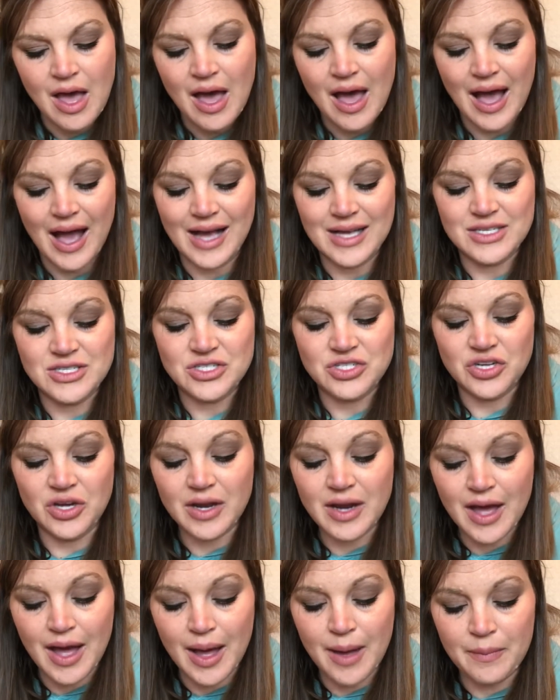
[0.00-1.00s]
I stood
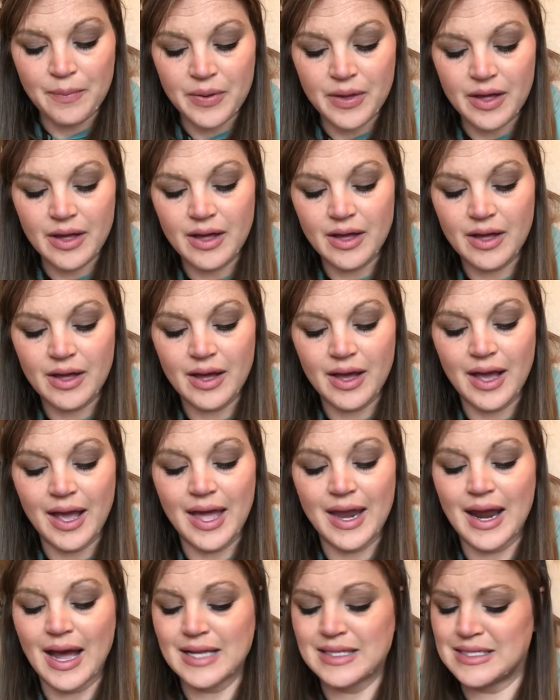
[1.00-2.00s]
up
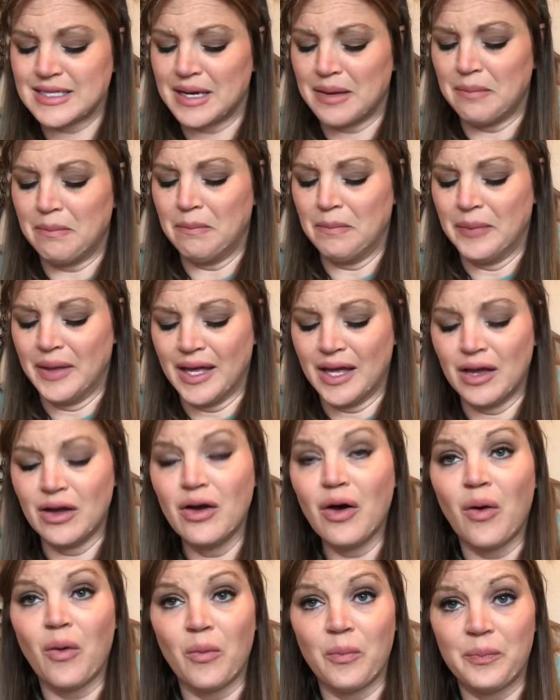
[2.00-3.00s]
and I did a big
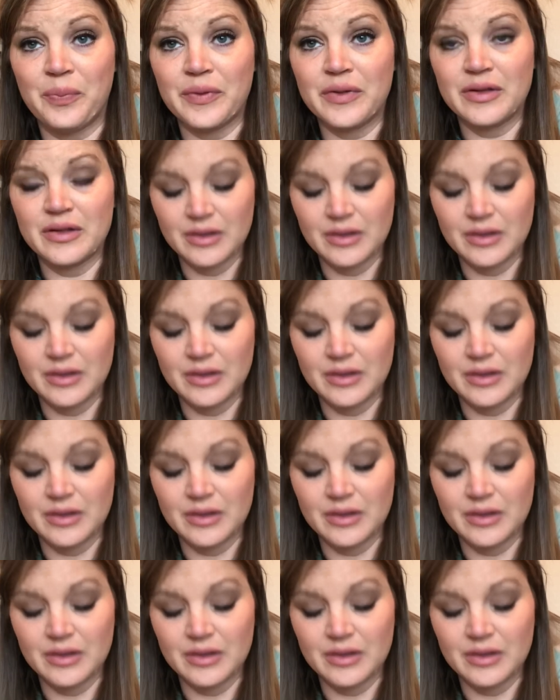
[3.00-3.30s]
gulp.